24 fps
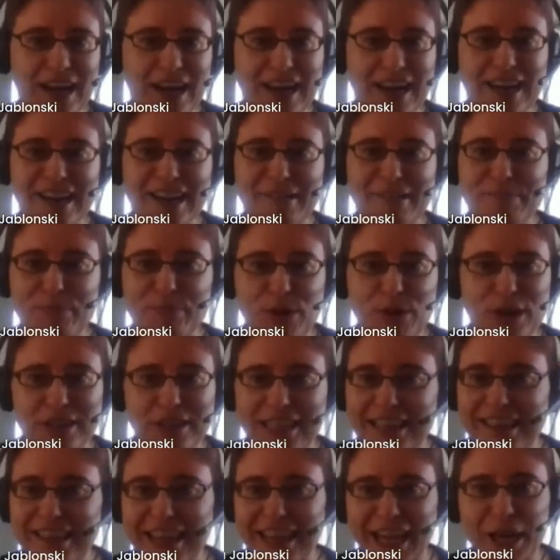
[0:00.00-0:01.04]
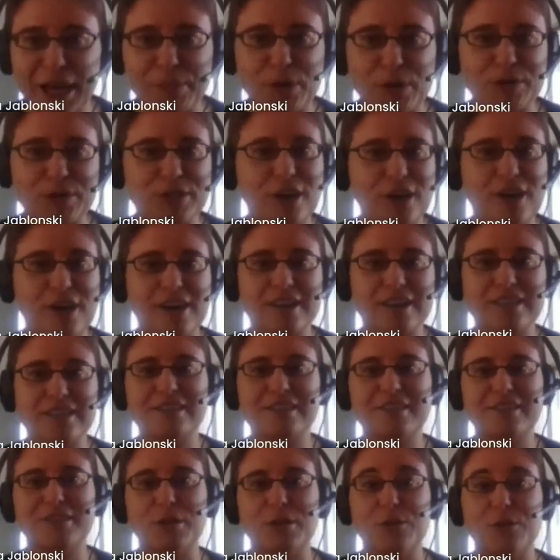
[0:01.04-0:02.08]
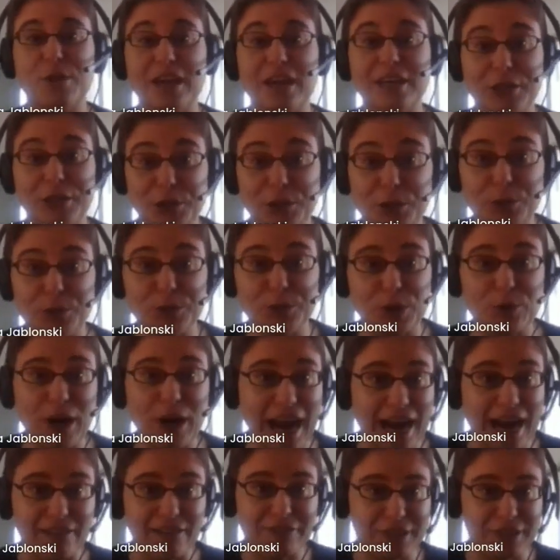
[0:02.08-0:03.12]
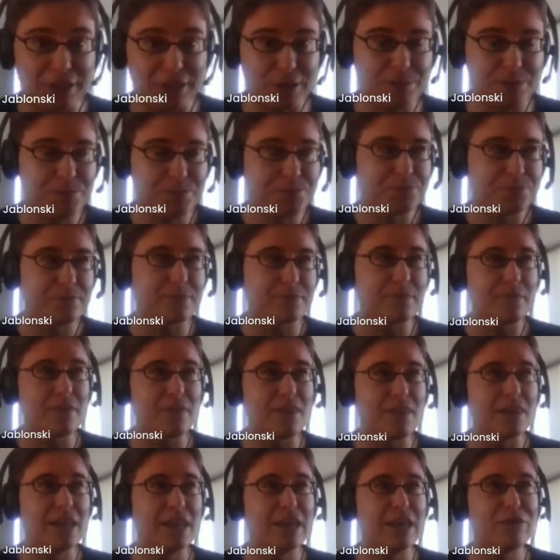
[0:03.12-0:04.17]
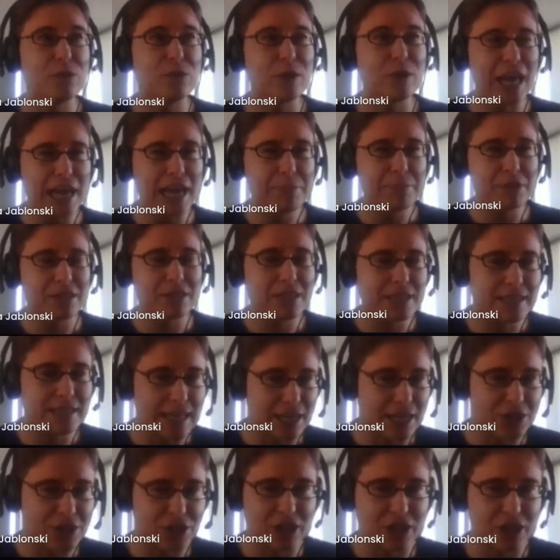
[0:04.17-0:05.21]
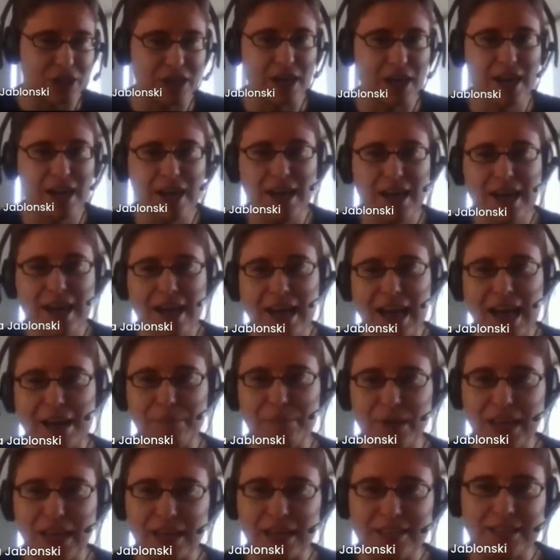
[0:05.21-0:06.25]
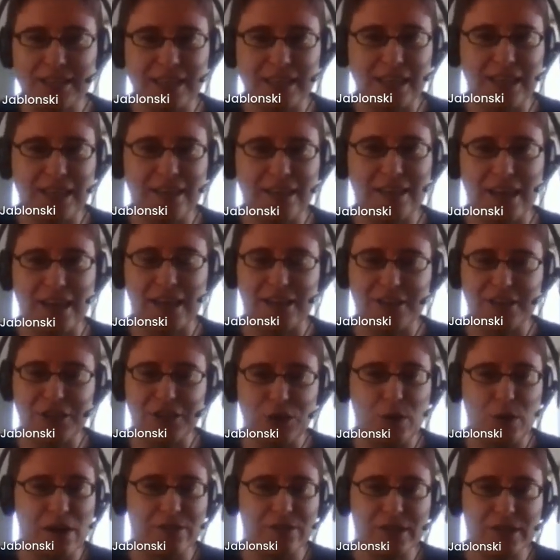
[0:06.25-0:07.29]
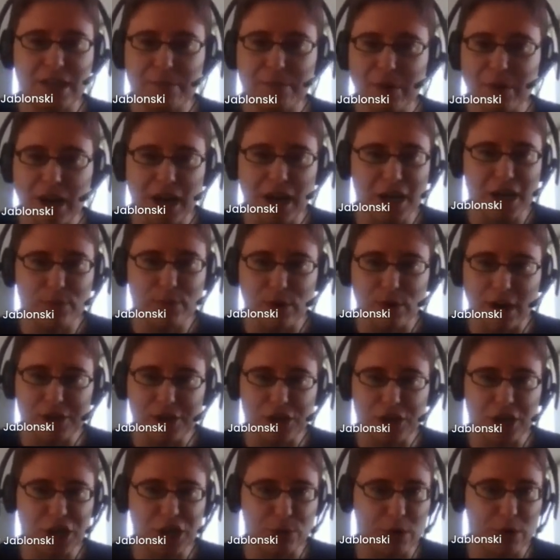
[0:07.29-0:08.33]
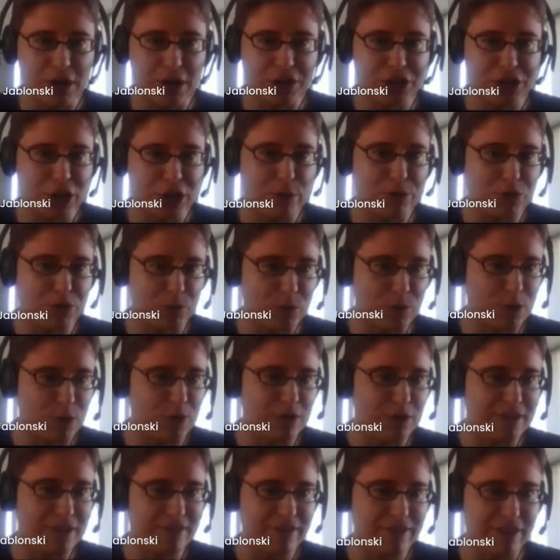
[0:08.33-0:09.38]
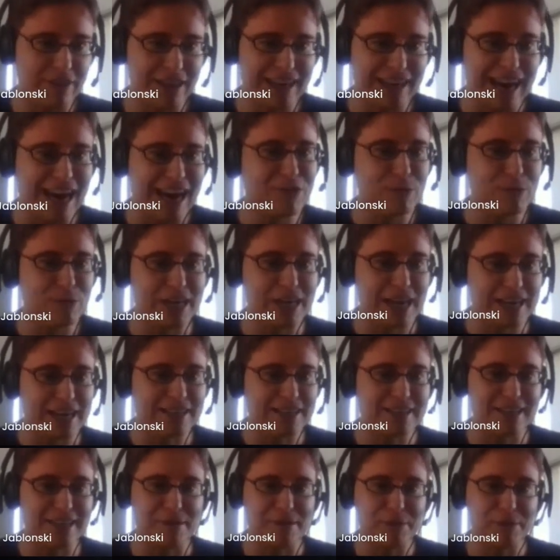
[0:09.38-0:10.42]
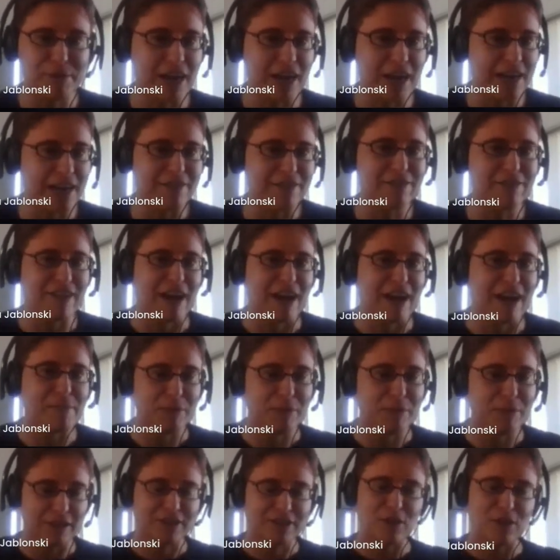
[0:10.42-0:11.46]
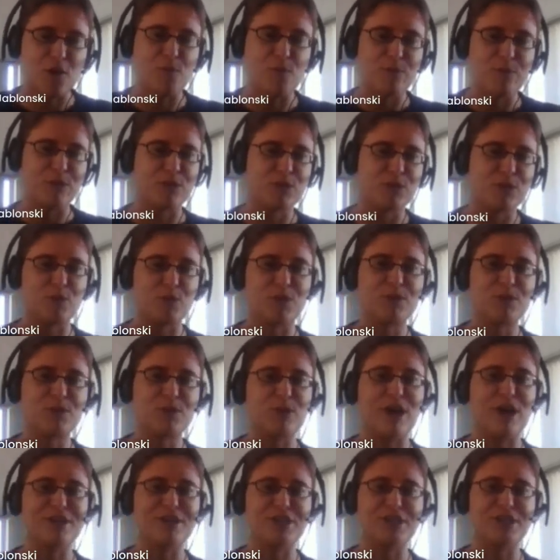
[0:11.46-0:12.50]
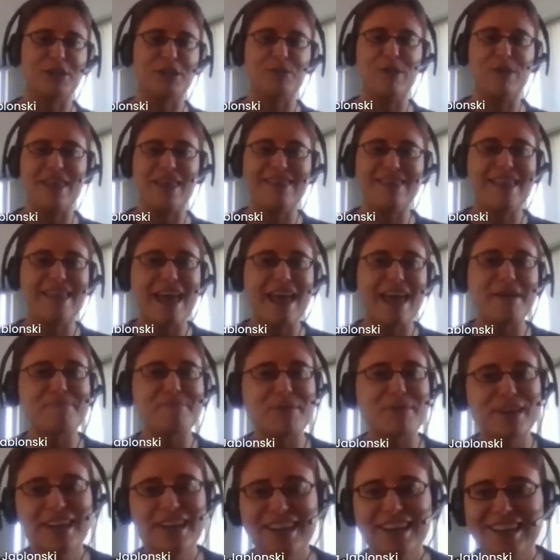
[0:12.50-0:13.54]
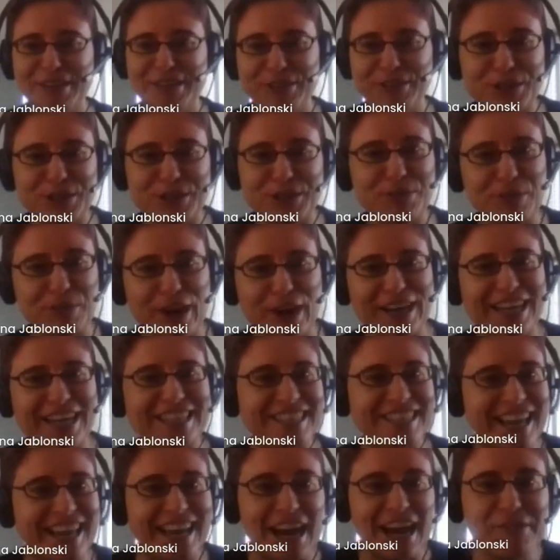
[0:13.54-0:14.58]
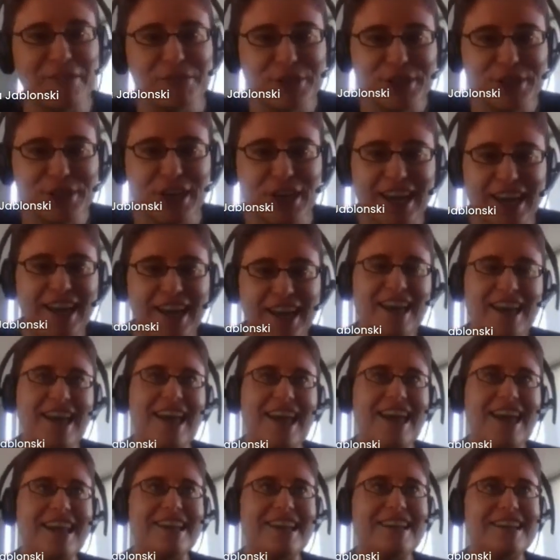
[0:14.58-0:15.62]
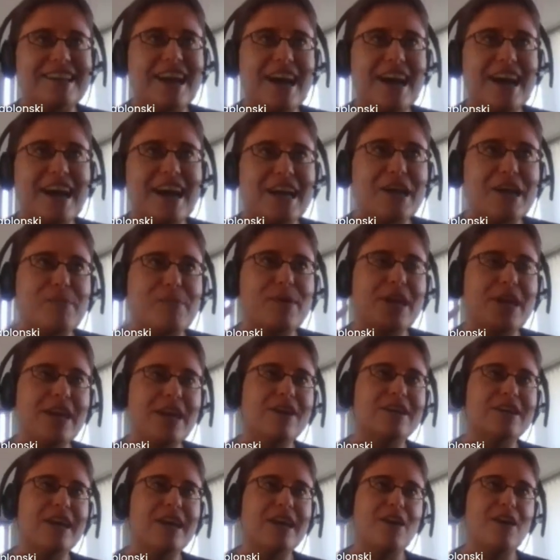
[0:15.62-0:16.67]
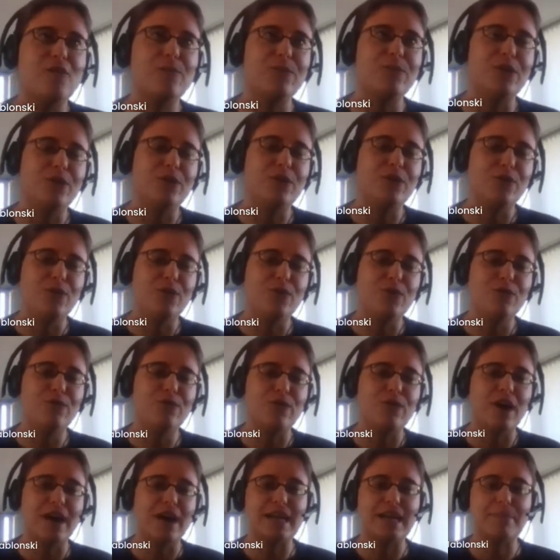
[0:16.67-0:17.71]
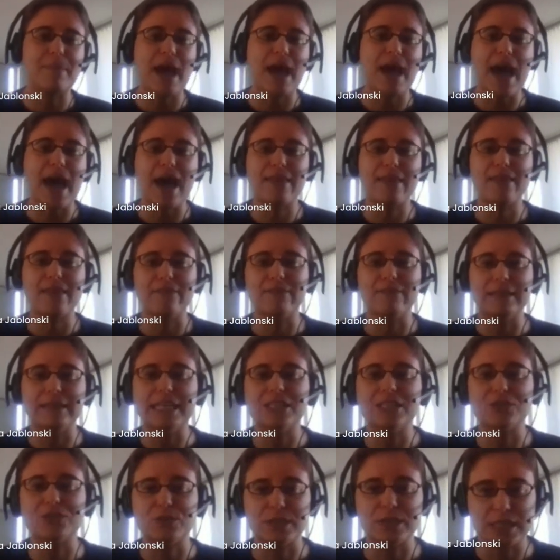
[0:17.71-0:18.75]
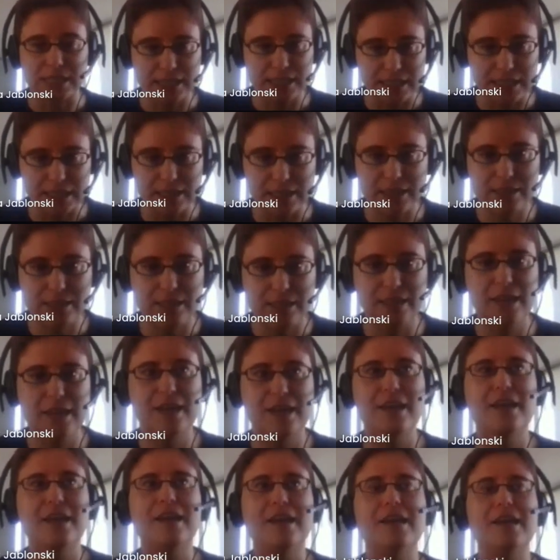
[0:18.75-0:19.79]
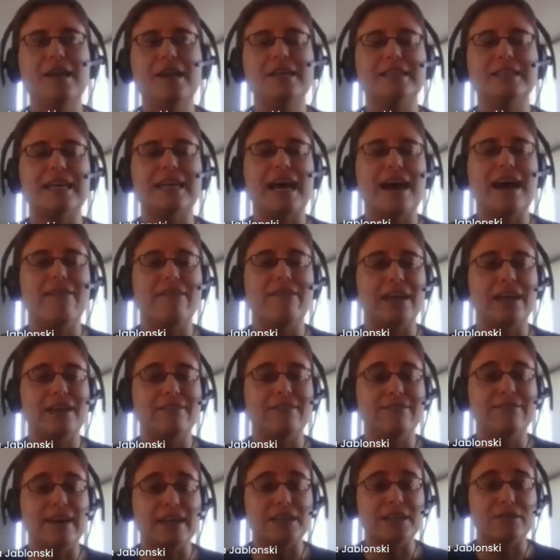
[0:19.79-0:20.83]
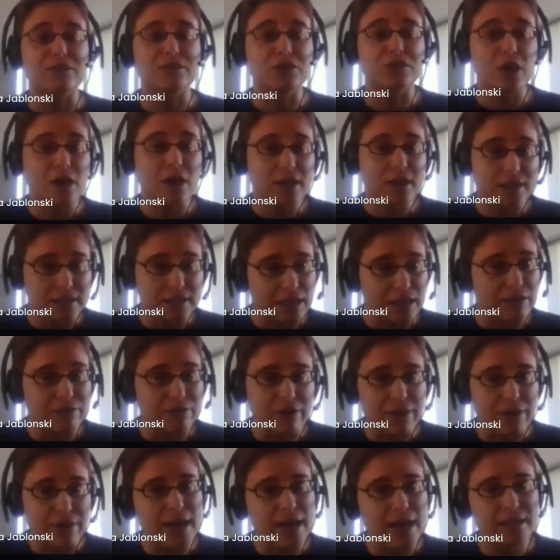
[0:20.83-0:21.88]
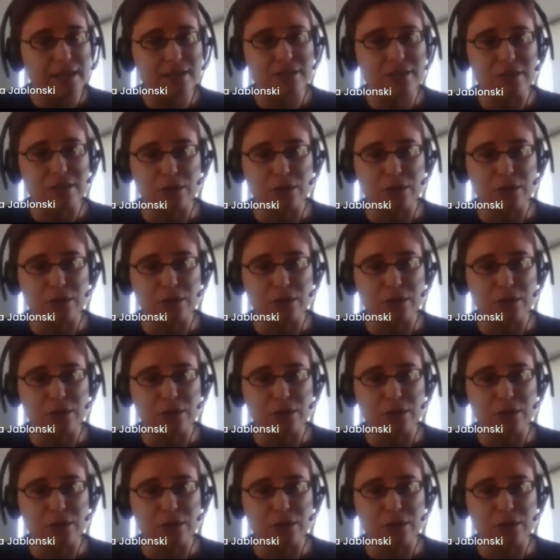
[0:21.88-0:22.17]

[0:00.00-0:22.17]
I broadly think about docs so that you don't have to. If you came to this session, I'm guessing that you have some kind of project you want to share with the world. I feel like everyone has some kind of fabulous open source project within them, just waiting to get out. And I am here to help you find a path of least resistance to having an effective doc site for that.